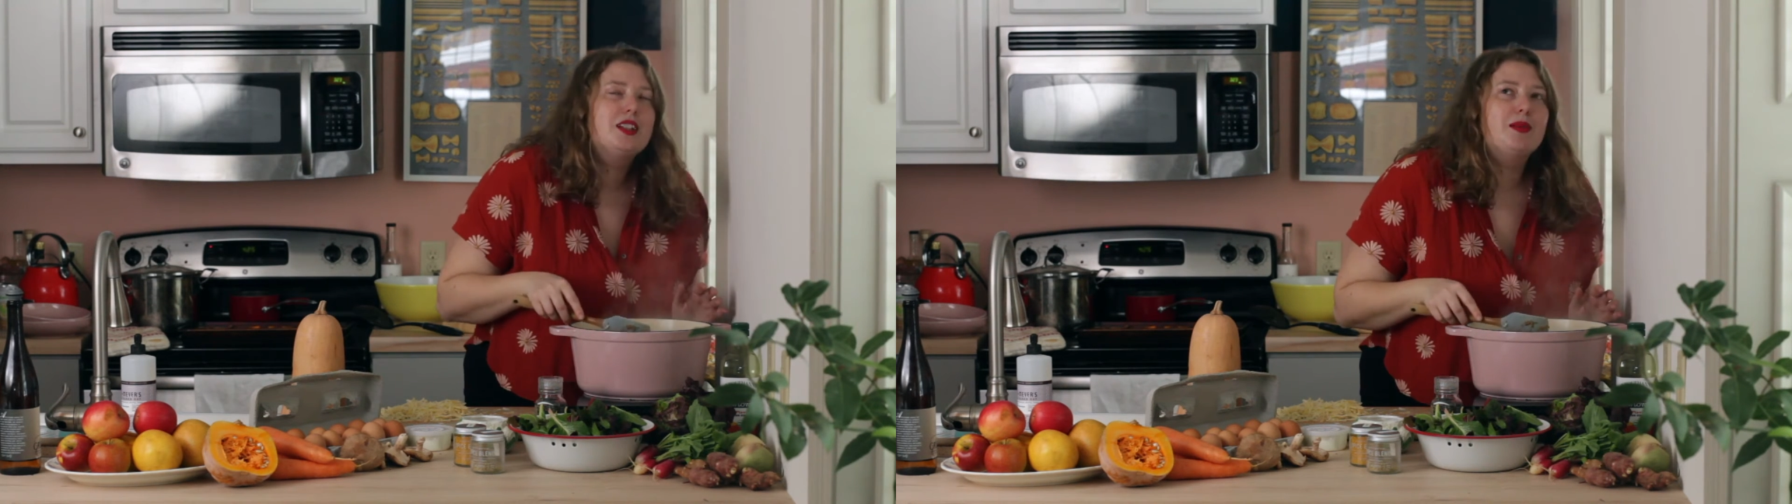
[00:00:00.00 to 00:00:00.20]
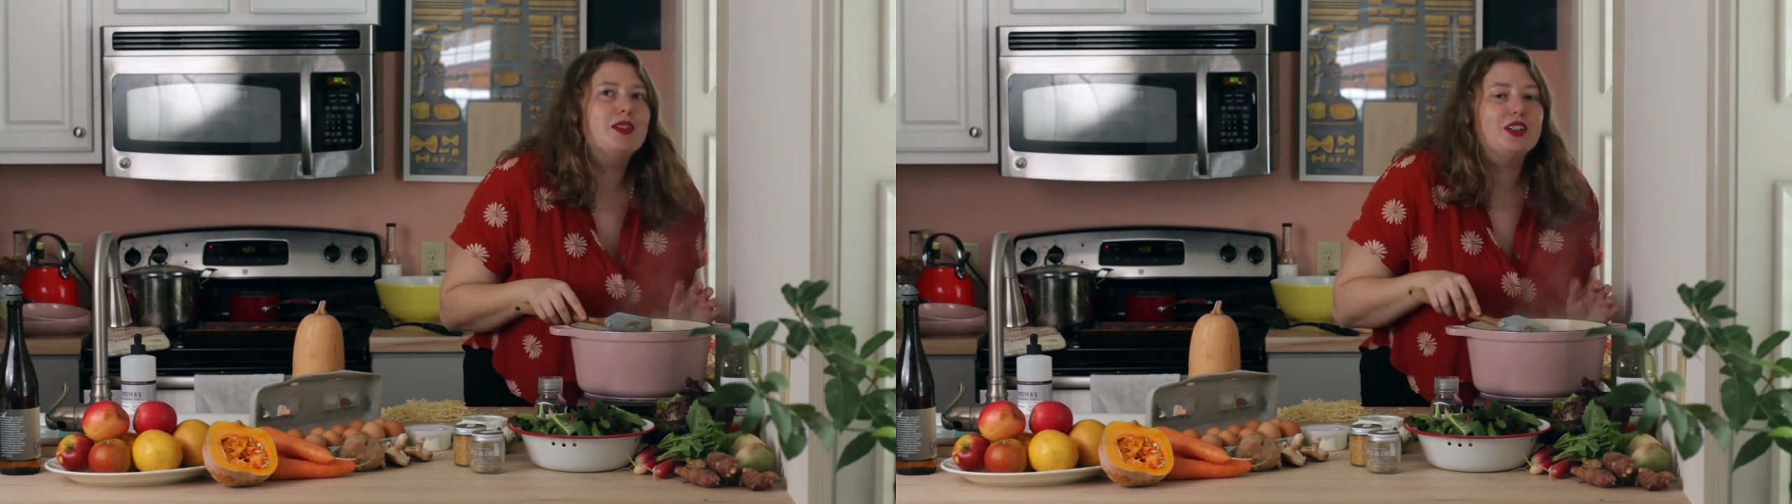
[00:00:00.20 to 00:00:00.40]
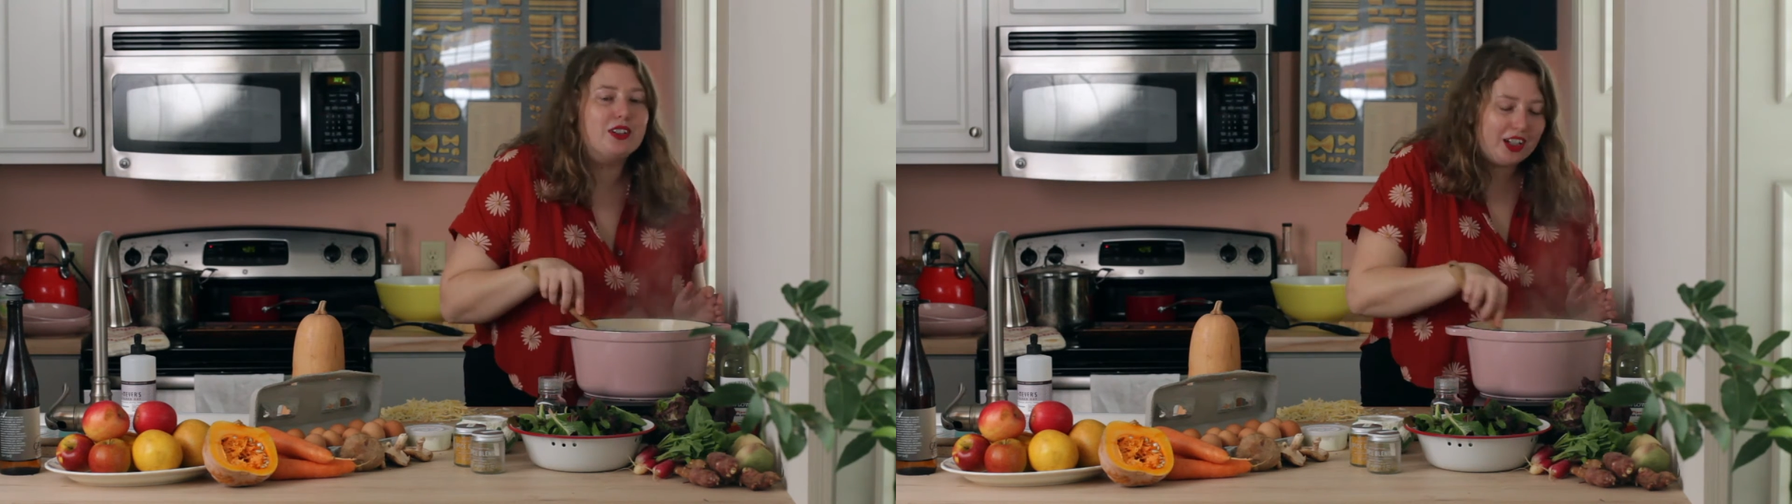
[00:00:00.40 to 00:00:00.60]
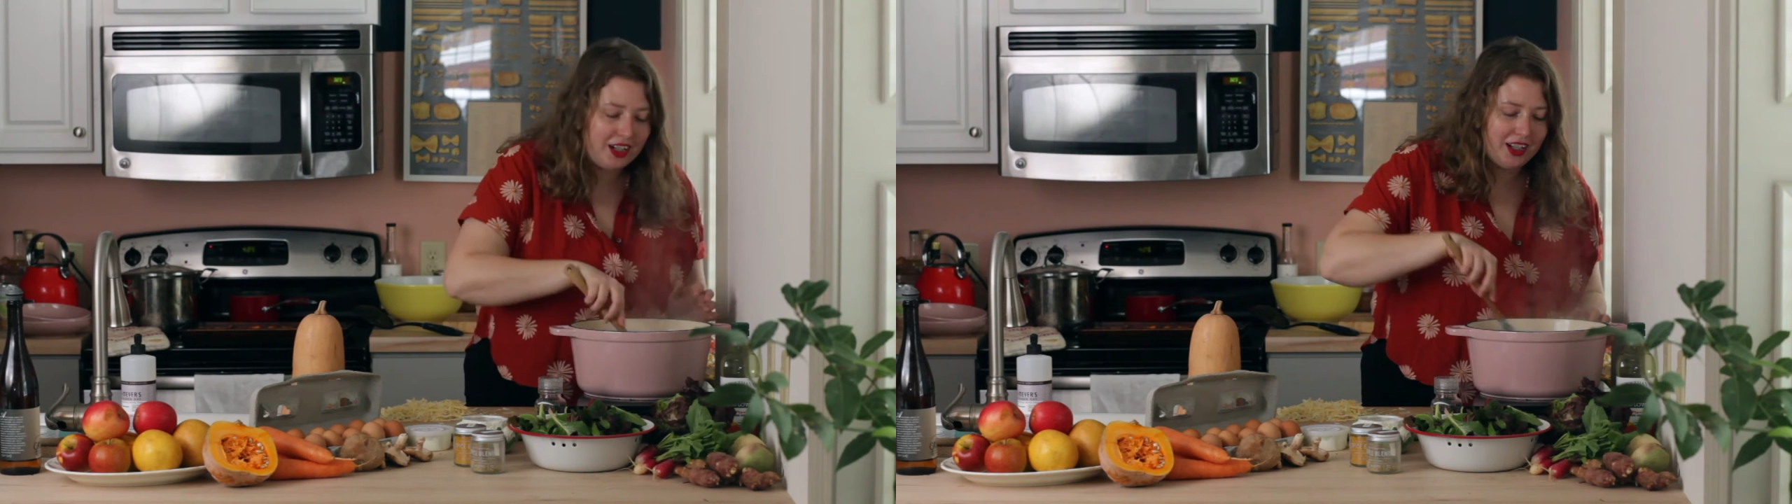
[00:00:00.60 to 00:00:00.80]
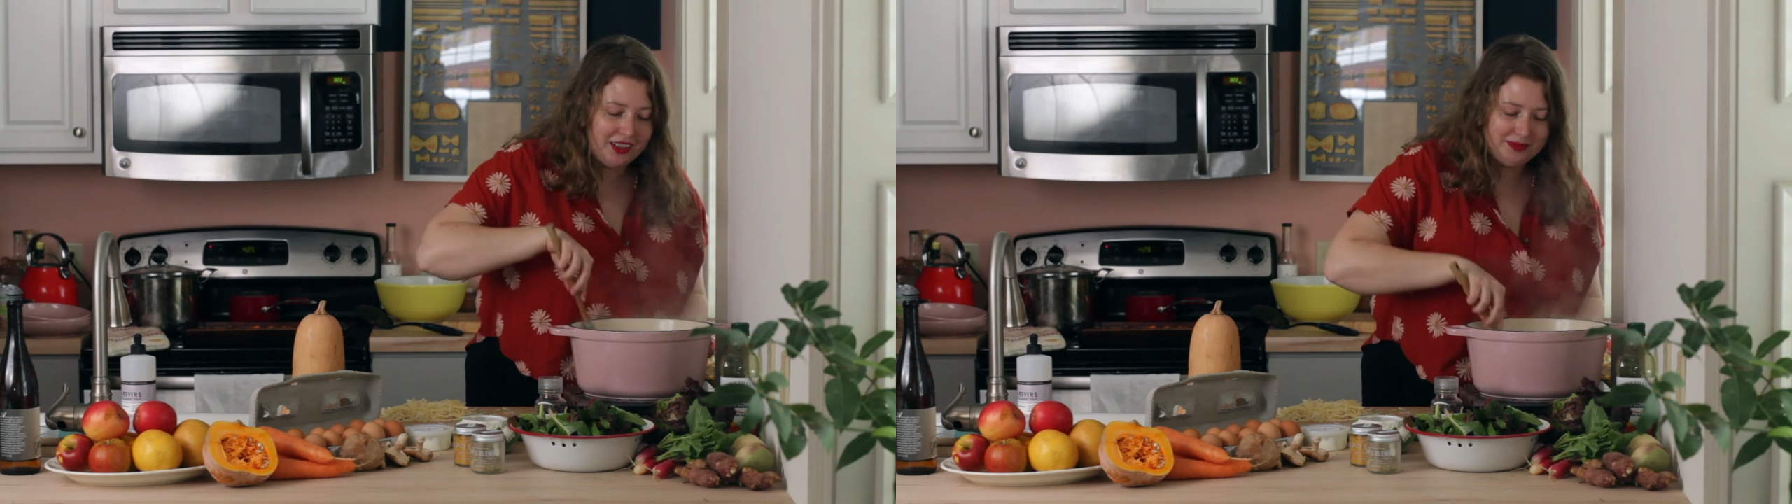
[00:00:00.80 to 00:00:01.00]
smells so
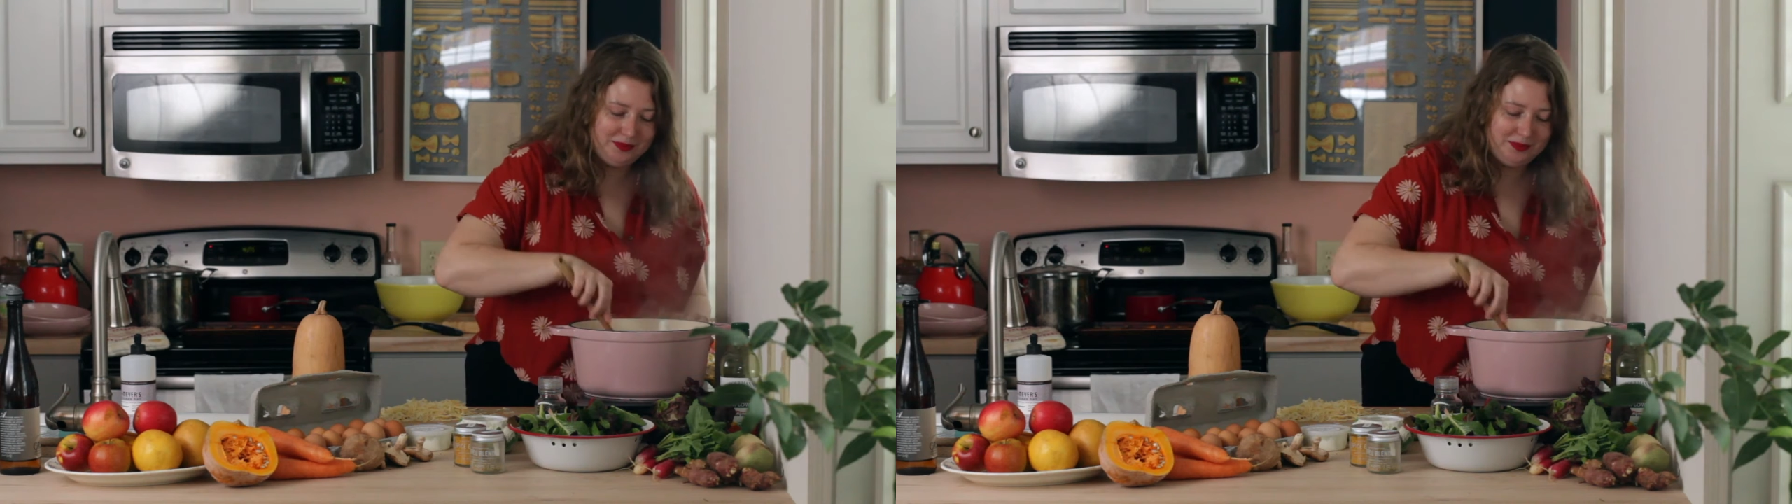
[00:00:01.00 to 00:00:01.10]
good.